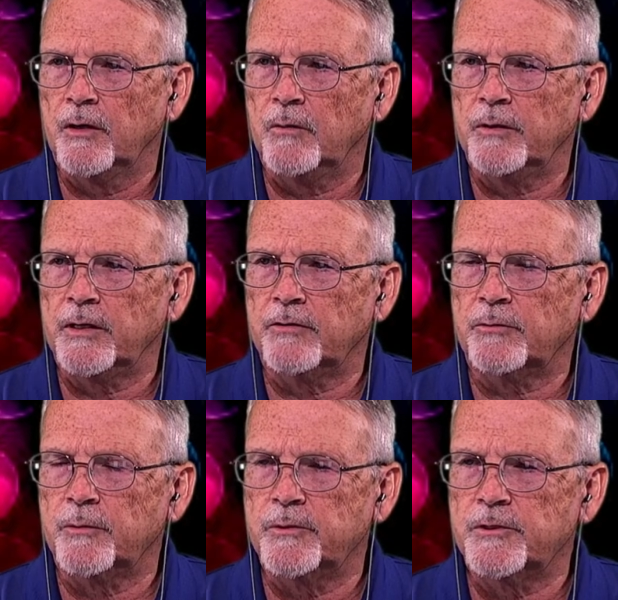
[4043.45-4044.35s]
Only got
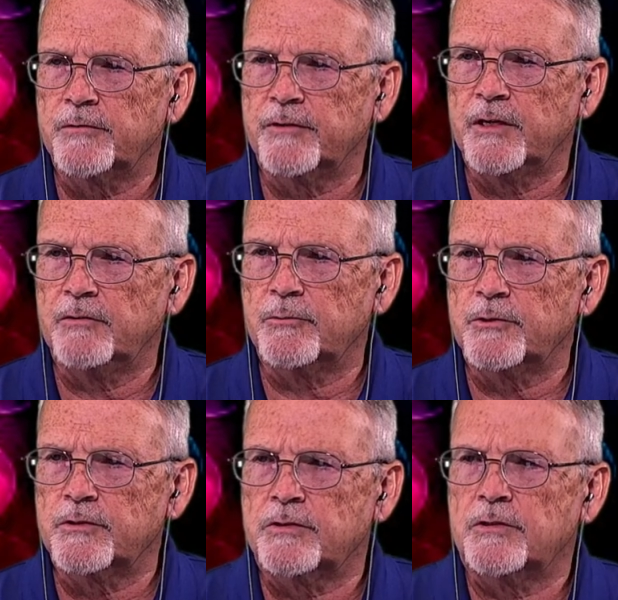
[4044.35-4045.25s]
swim image of
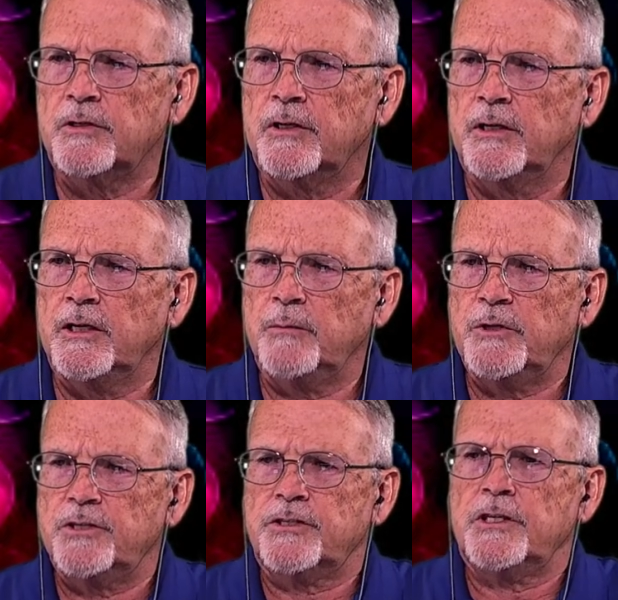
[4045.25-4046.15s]

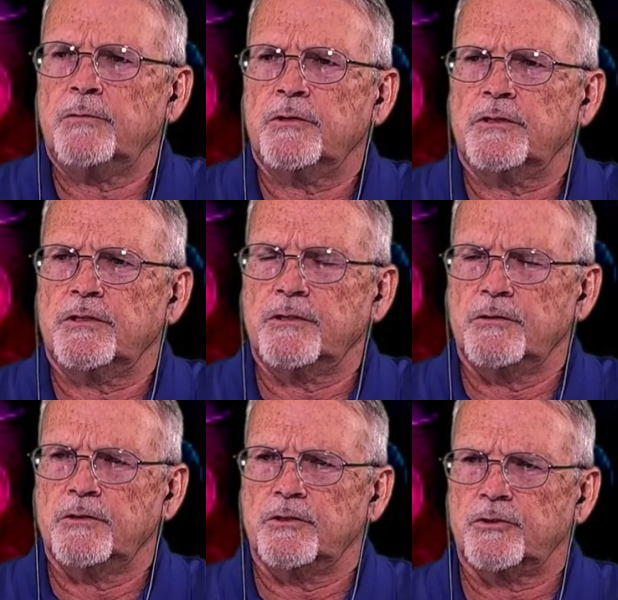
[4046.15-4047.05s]
image sequences
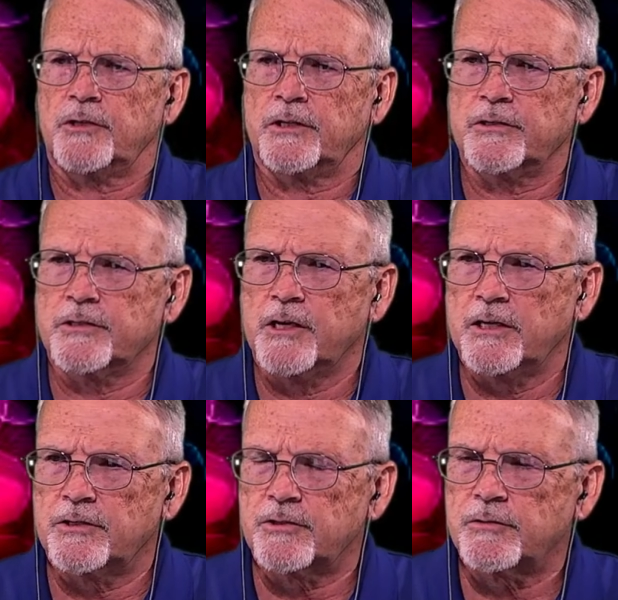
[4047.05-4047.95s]
using triggers,
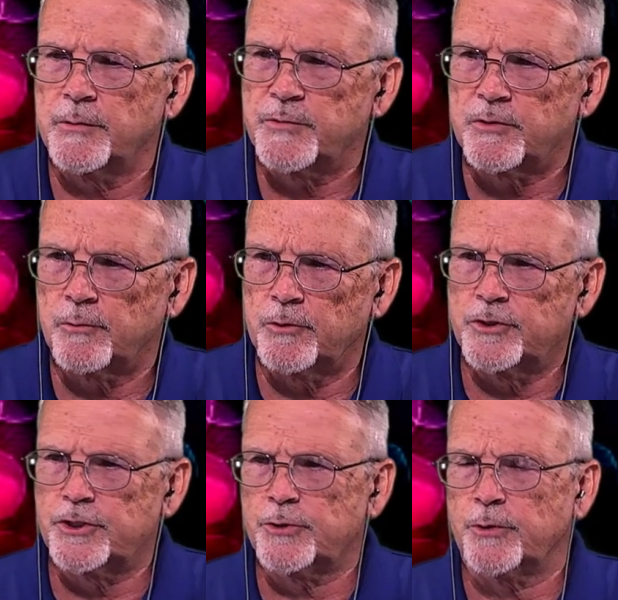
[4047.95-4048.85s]
not scripts or
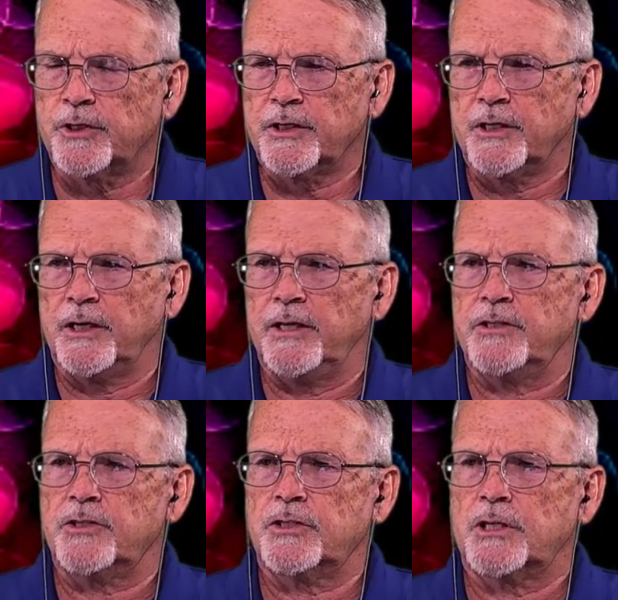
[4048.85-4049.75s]

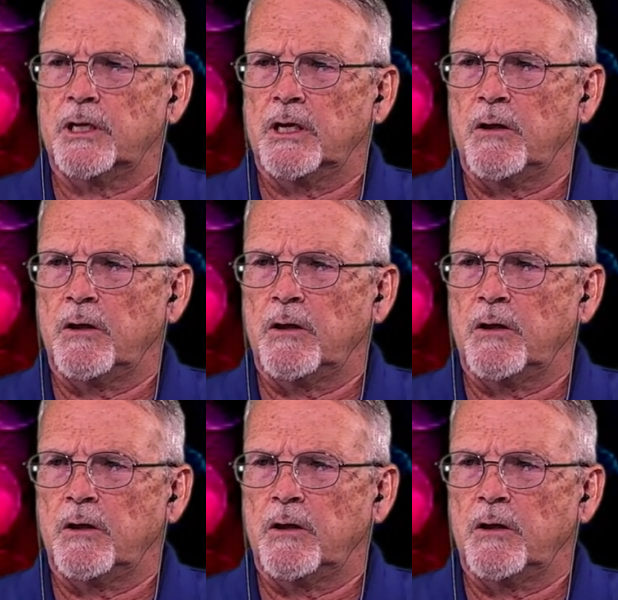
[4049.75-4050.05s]
shortcuts.